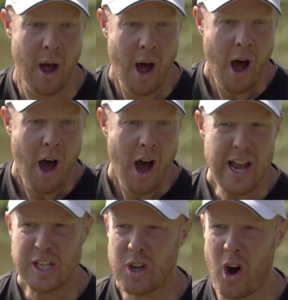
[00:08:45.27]
oh,
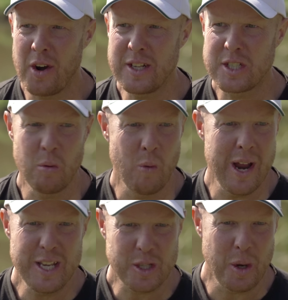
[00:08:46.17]
"He's got an instant
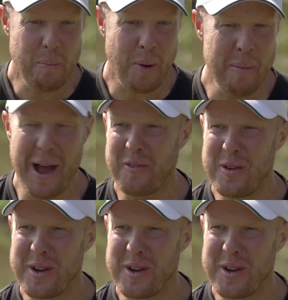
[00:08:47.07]
win. He's going to bomb it after